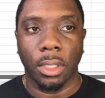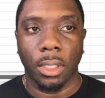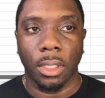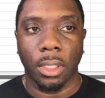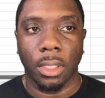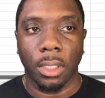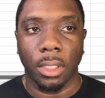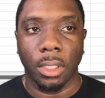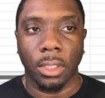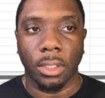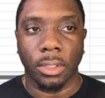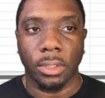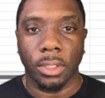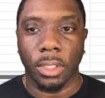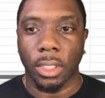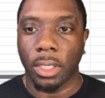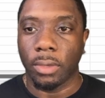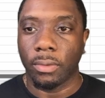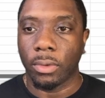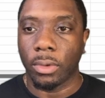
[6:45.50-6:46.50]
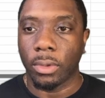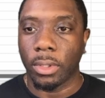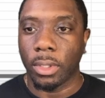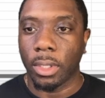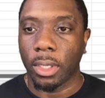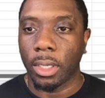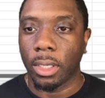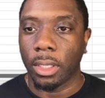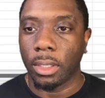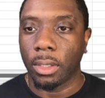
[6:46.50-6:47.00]
Hit save on
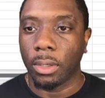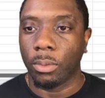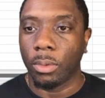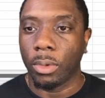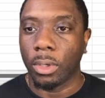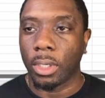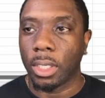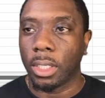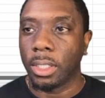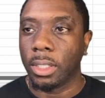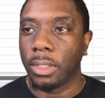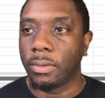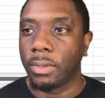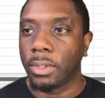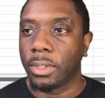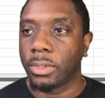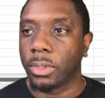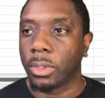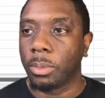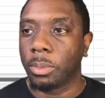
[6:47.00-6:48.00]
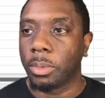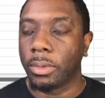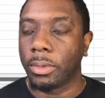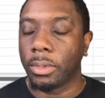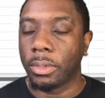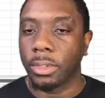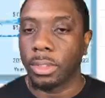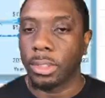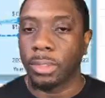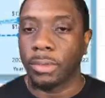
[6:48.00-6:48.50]
that. We're gonna leave this open
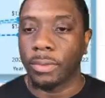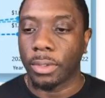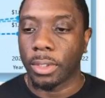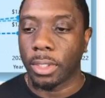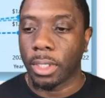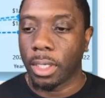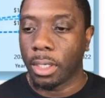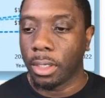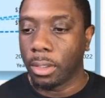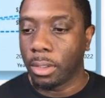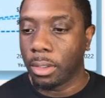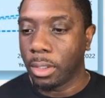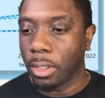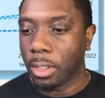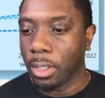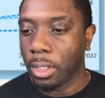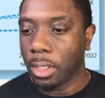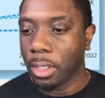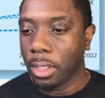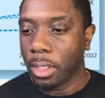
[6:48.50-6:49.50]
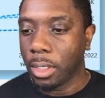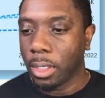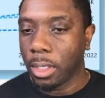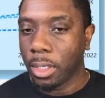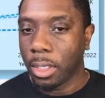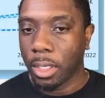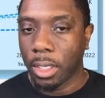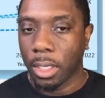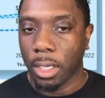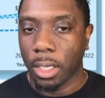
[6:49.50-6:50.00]
just for now,
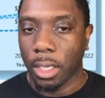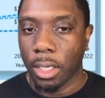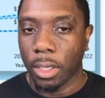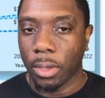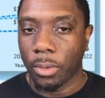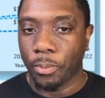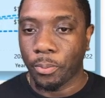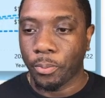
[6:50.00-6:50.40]
and